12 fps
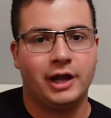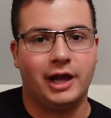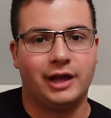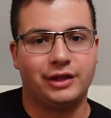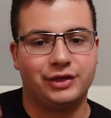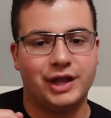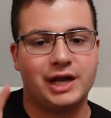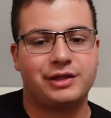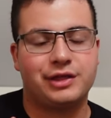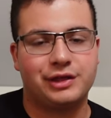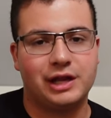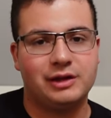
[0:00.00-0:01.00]
and
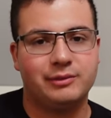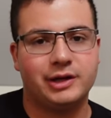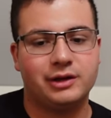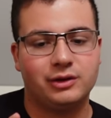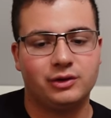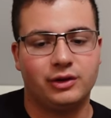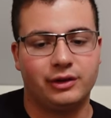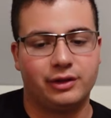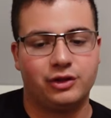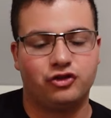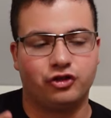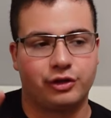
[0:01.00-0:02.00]
that statement
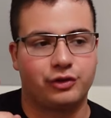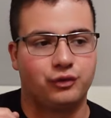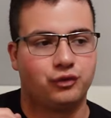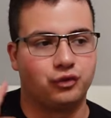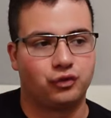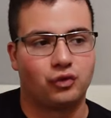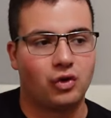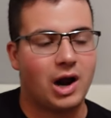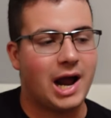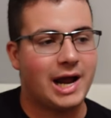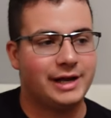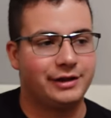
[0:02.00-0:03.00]
is just
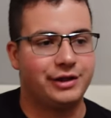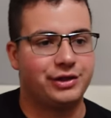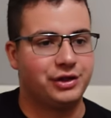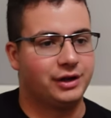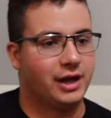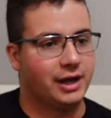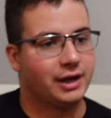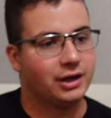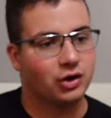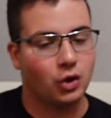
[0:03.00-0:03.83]
rides today.